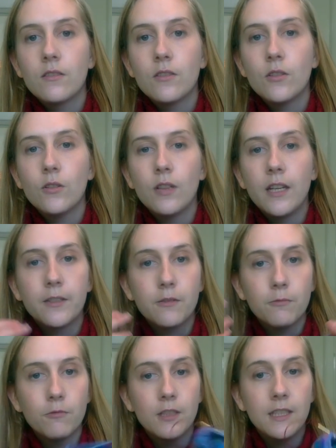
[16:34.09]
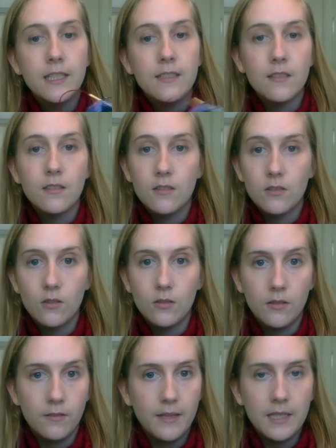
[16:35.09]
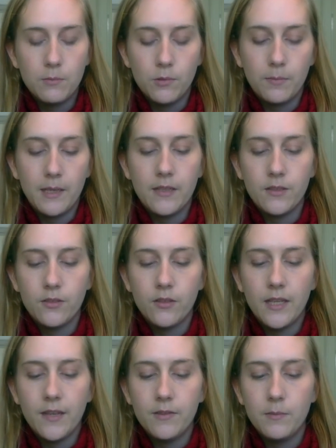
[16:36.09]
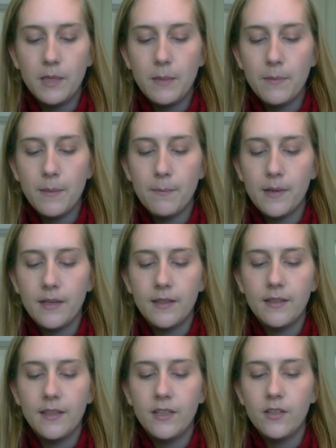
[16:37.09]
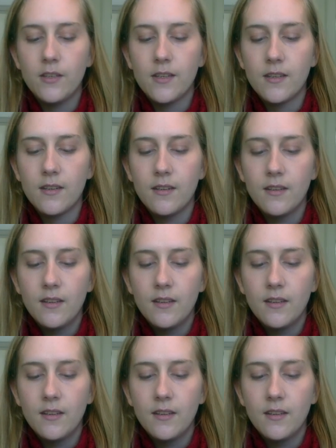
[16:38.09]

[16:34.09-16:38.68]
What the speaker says: like releases on the Facebook page. So you have to be a member, and then you can,